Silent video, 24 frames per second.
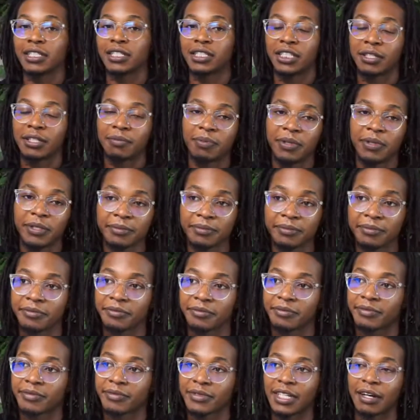shipping
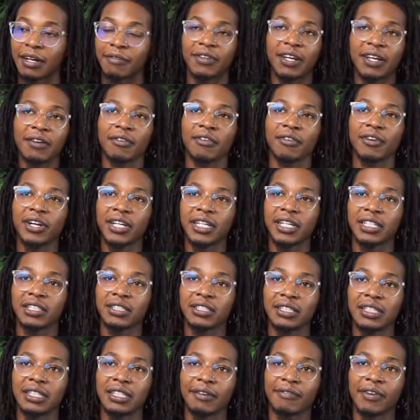I've never really
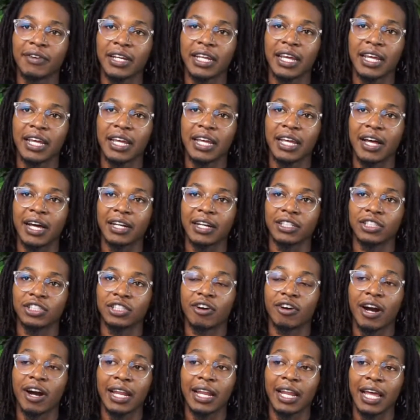even gave that a
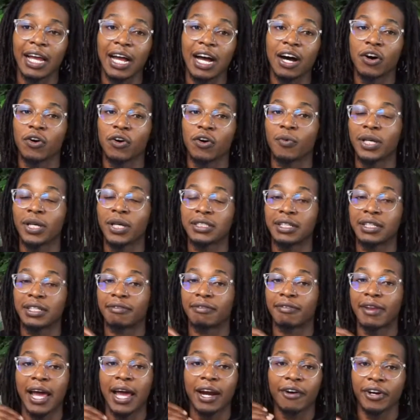try. Like I always did
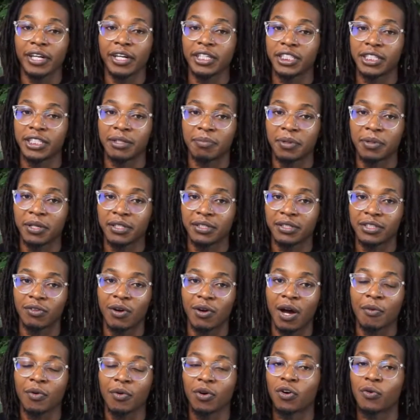flat rate shipping. So
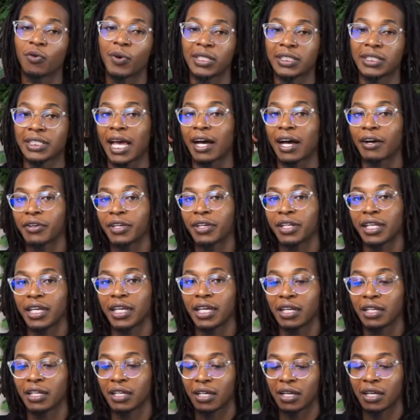I would always
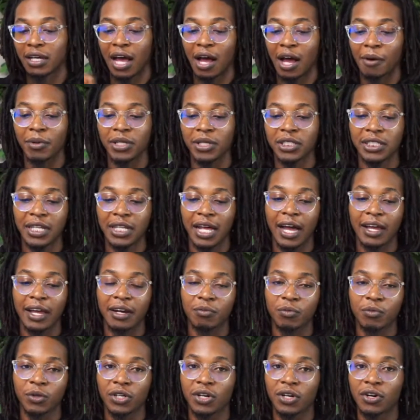calculate how much the item
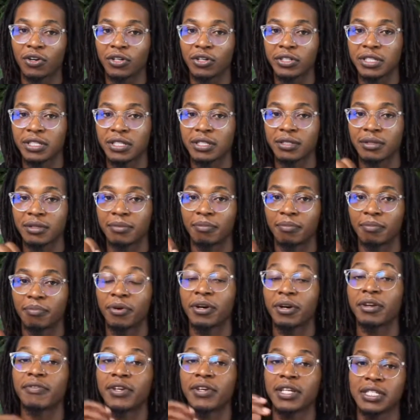would cost
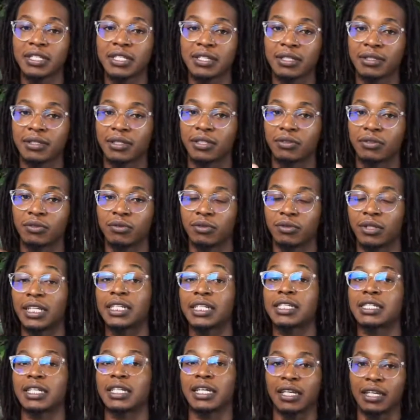previous to
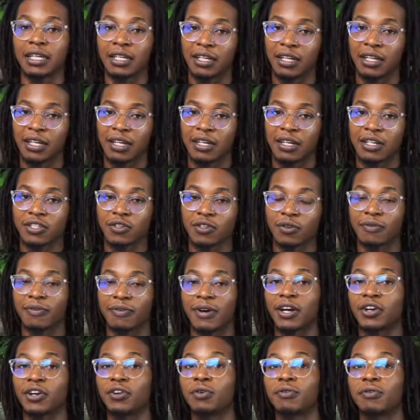listing it. So if
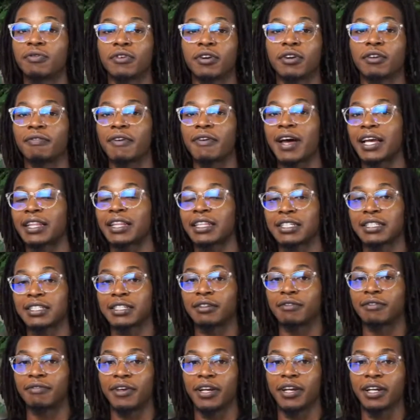I knew for a fact this
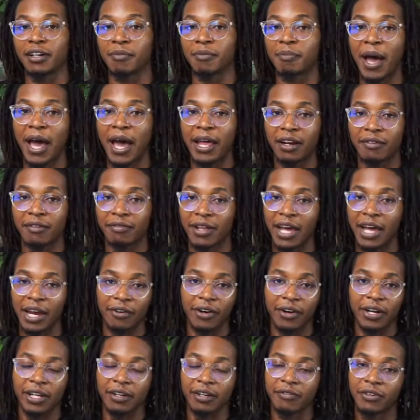could fit in a padded flat
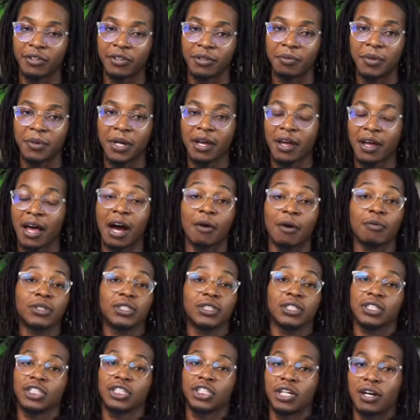rate envelope, I would
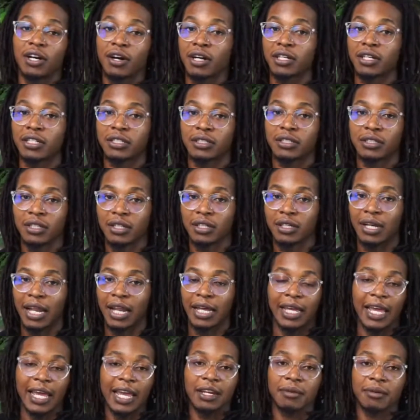just charge
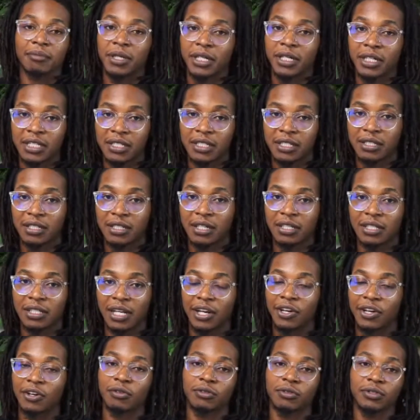like eight bucks because I
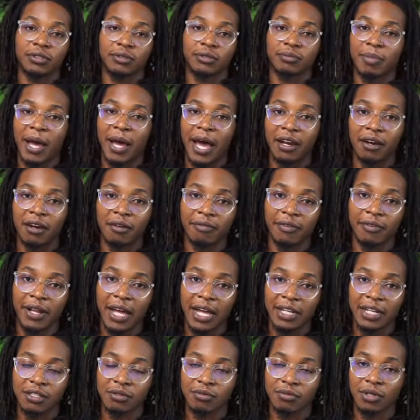know padded
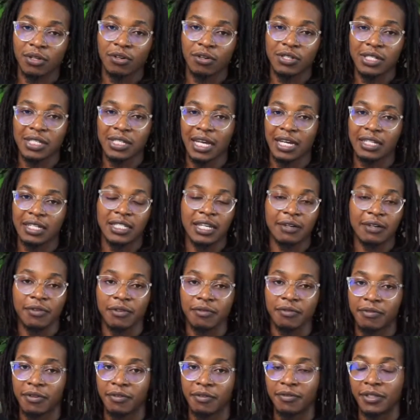flats would cost like
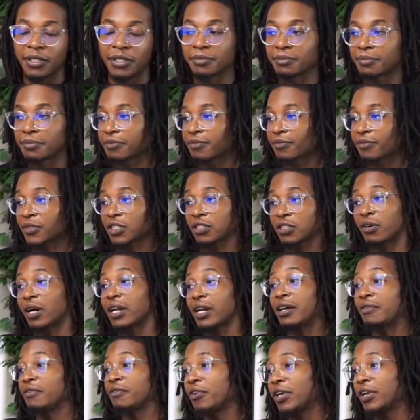750. So I
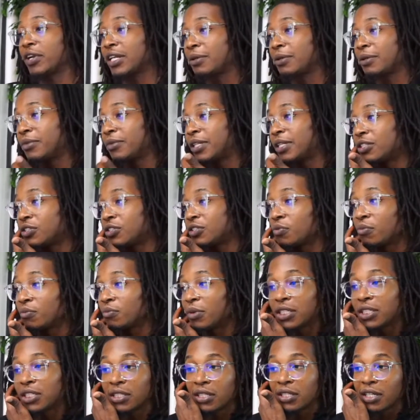never really did too
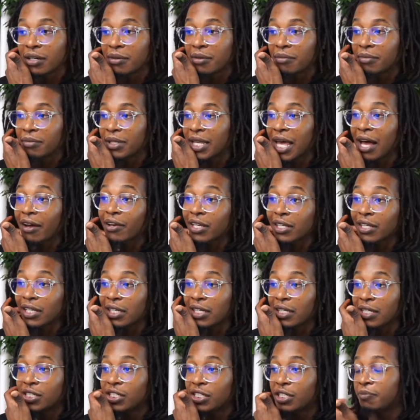much um,
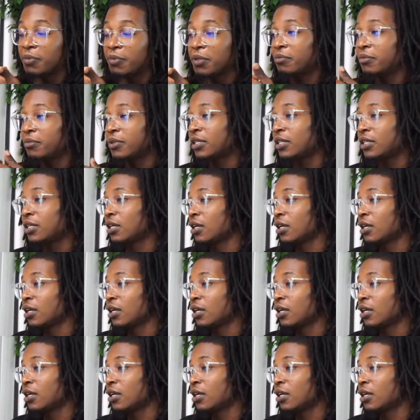calculated shipping, but